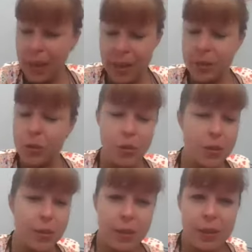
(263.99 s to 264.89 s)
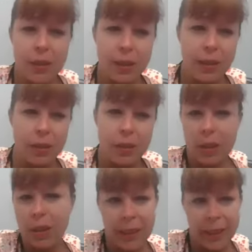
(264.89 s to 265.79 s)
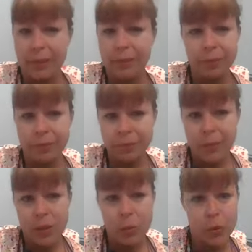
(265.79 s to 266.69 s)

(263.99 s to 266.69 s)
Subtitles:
It's just a little clunky. So